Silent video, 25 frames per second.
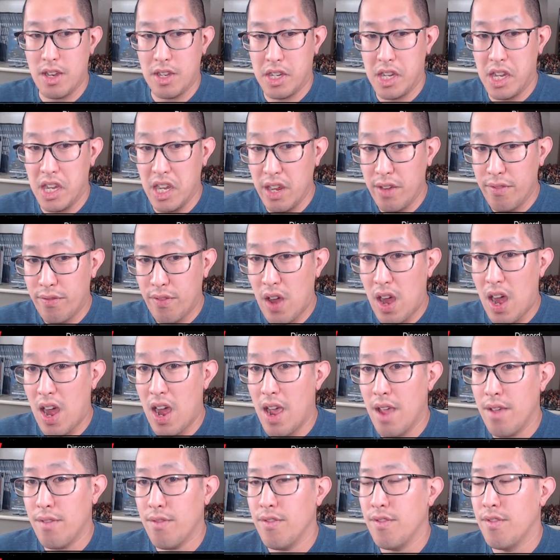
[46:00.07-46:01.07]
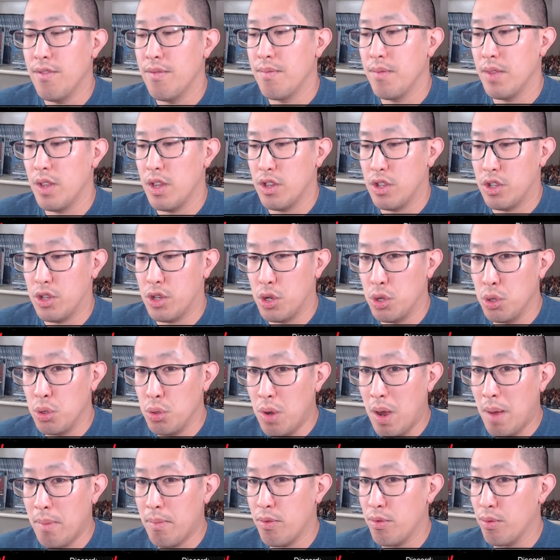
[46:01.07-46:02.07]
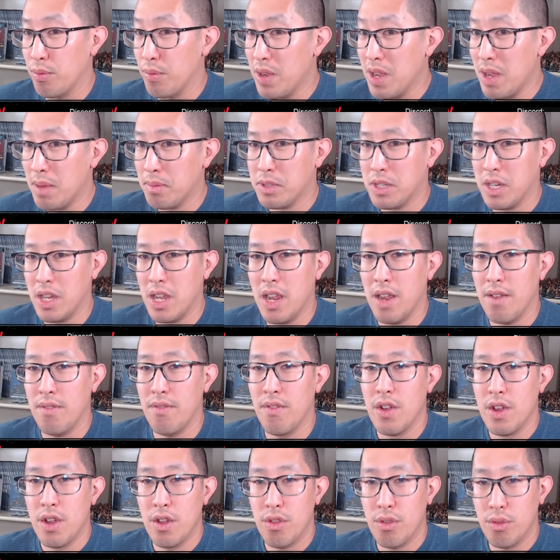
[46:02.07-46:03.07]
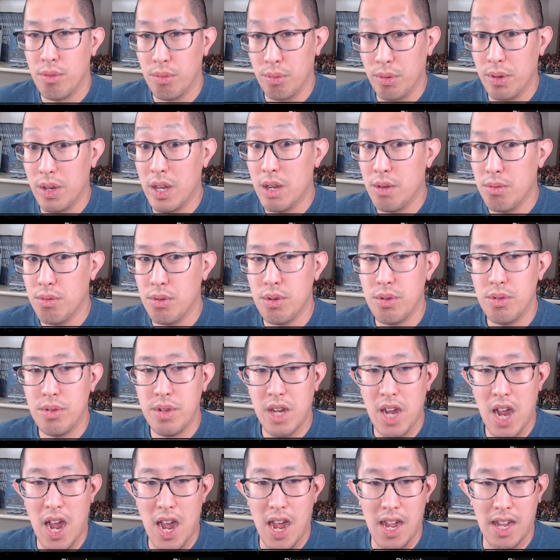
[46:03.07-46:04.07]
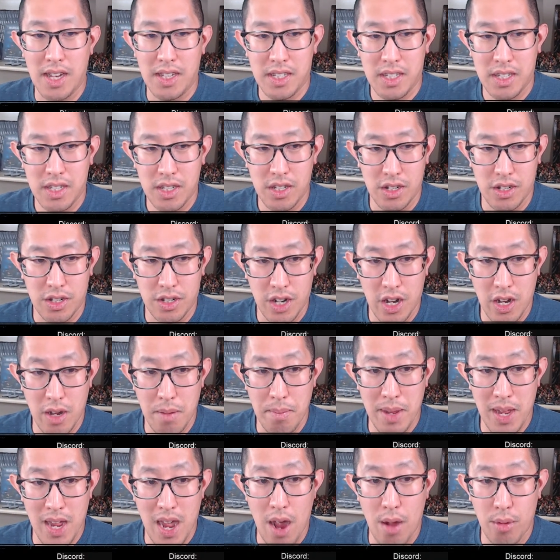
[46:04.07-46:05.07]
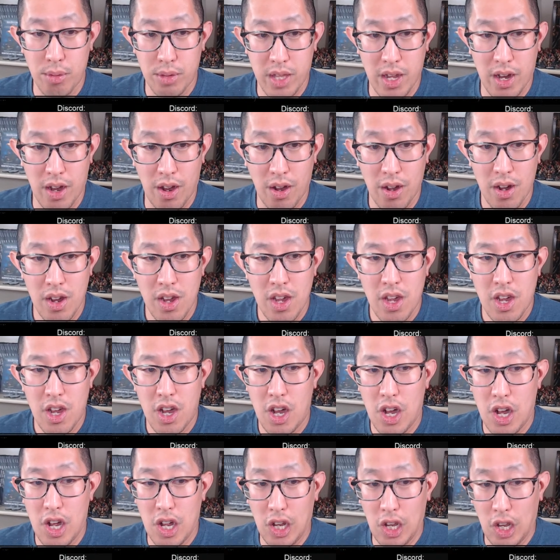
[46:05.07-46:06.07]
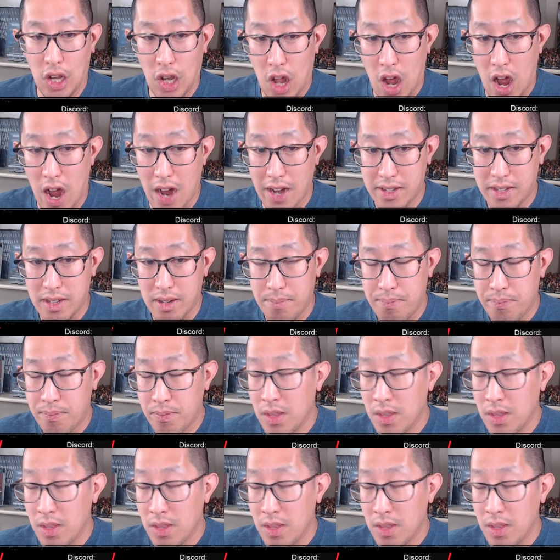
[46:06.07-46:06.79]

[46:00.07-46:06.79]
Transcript: T5, 2 up, 3 up save, 3 wound guys are going to be out there a lot.